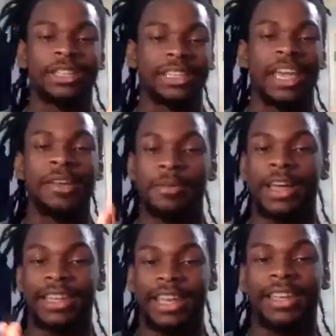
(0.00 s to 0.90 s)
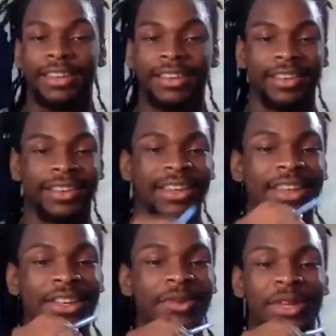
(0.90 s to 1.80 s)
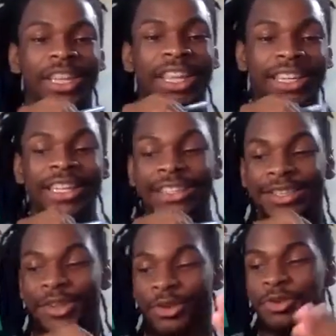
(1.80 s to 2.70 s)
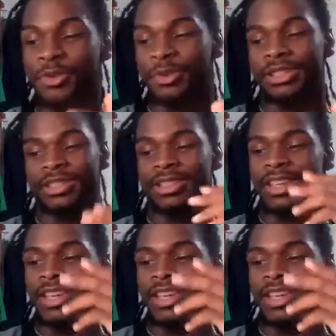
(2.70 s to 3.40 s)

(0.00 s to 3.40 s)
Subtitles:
day by day. What they needed to do is